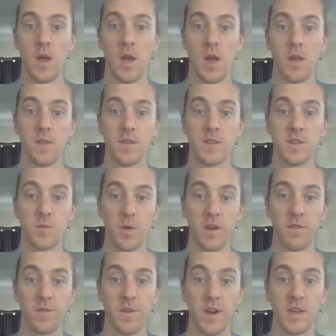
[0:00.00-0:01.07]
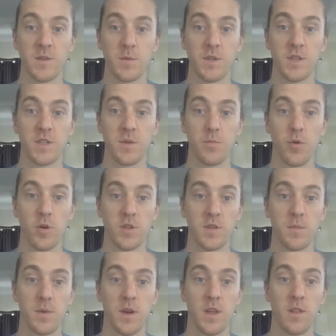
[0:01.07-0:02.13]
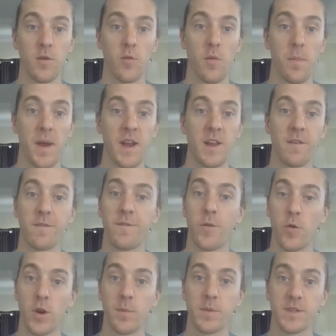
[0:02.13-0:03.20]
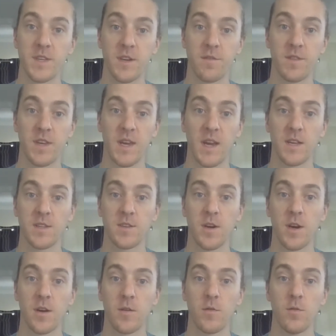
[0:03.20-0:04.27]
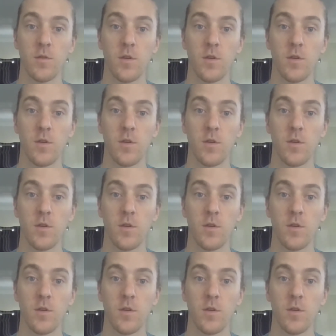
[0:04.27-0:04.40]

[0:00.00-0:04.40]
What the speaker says: the swing phase, which is approximately the remaining 40% of the gait cycle,